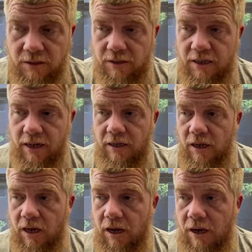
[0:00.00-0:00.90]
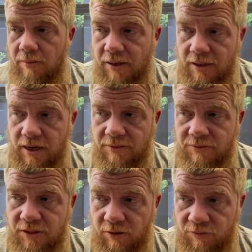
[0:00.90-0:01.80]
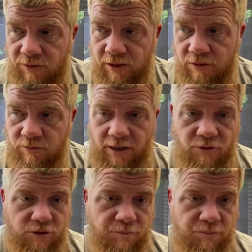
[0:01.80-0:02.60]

Okay, um, a lot of self-righteous